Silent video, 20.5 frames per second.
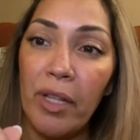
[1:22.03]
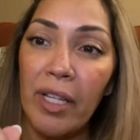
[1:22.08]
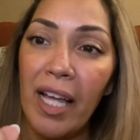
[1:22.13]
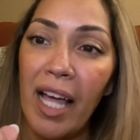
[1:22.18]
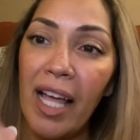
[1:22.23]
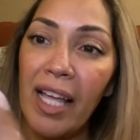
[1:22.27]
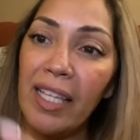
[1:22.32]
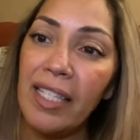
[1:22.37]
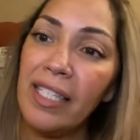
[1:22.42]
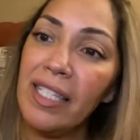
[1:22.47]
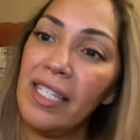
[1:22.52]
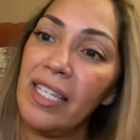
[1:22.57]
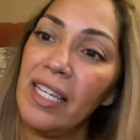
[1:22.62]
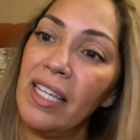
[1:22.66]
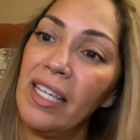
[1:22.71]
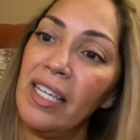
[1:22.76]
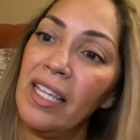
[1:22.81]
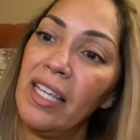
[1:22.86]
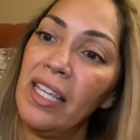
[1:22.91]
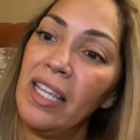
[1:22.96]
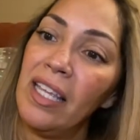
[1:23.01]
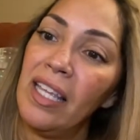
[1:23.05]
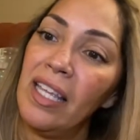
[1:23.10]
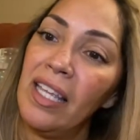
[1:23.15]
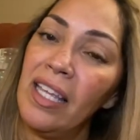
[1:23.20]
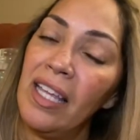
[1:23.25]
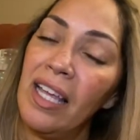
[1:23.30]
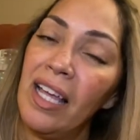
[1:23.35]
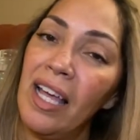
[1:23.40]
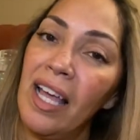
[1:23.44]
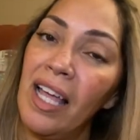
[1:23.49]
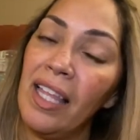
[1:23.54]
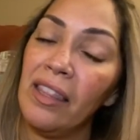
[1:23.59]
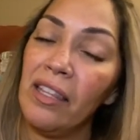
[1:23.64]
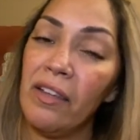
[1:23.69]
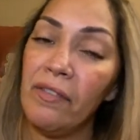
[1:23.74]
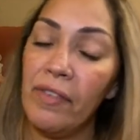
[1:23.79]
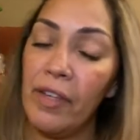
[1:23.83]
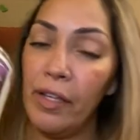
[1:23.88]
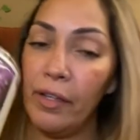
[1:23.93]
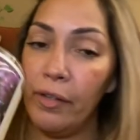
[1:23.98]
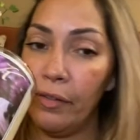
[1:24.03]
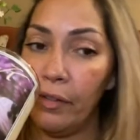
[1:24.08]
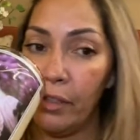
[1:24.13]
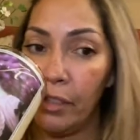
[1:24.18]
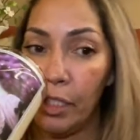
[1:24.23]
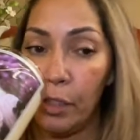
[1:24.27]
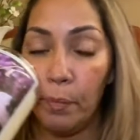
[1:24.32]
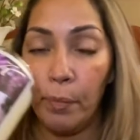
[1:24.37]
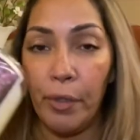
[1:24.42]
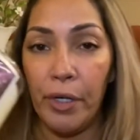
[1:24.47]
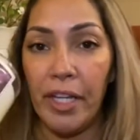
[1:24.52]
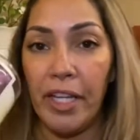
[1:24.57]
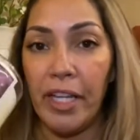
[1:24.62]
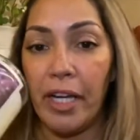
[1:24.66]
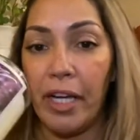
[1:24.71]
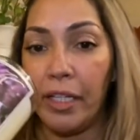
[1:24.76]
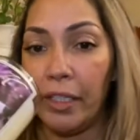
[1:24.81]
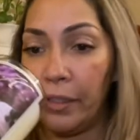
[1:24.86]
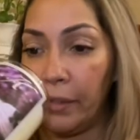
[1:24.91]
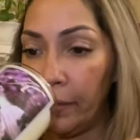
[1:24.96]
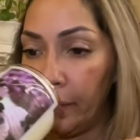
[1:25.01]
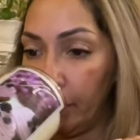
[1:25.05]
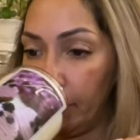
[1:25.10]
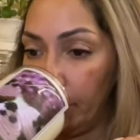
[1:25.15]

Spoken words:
guys. I love it. It's a pretty color.